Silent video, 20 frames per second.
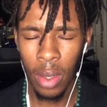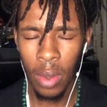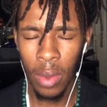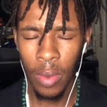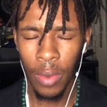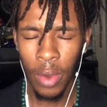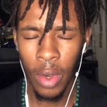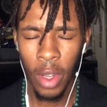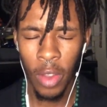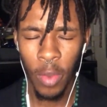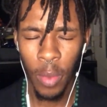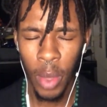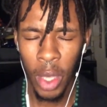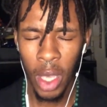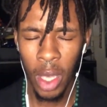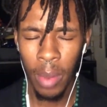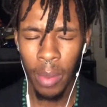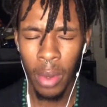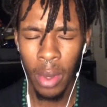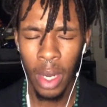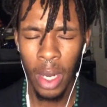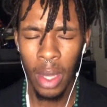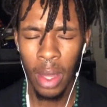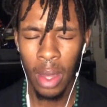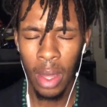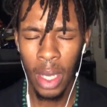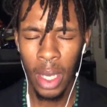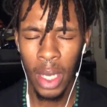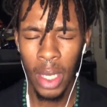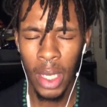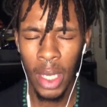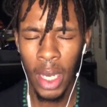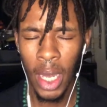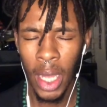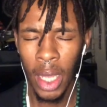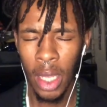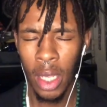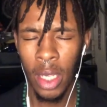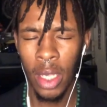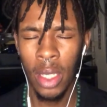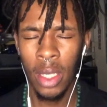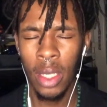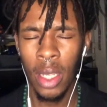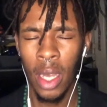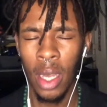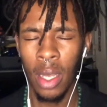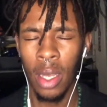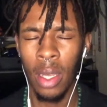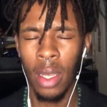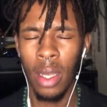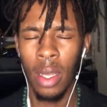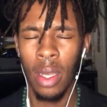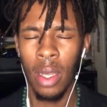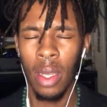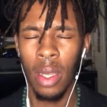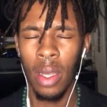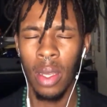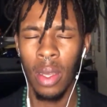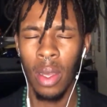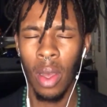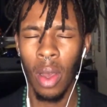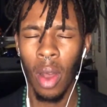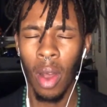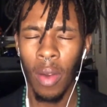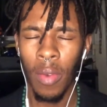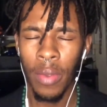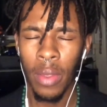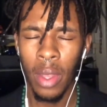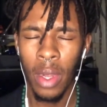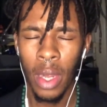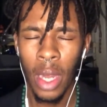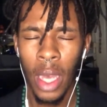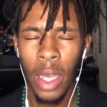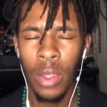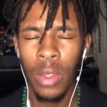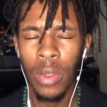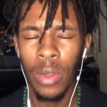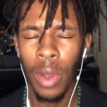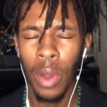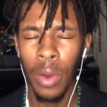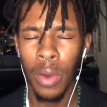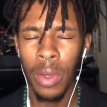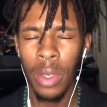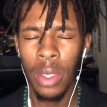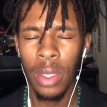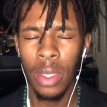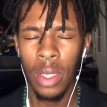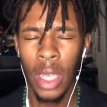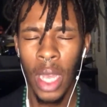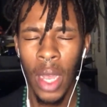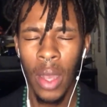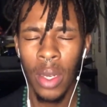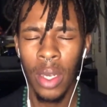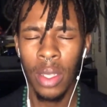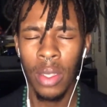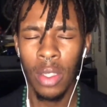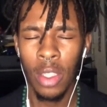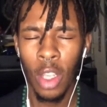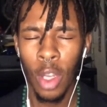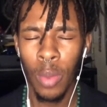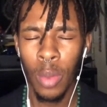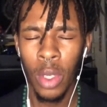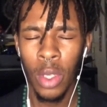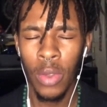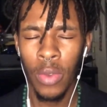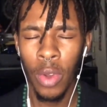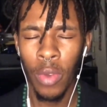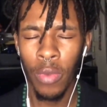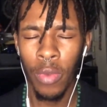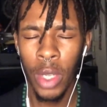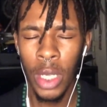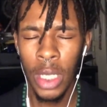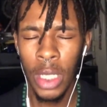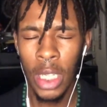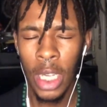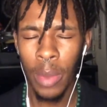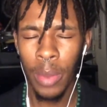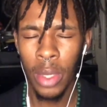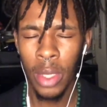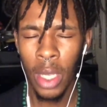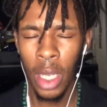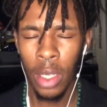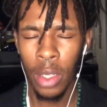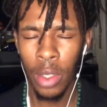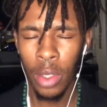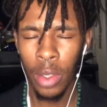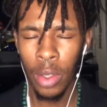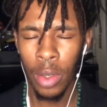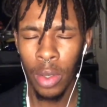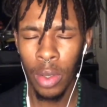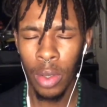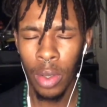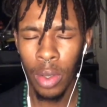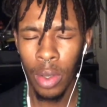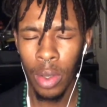full of people and things and energies that often like to hold us down and stop us from reaching our potential.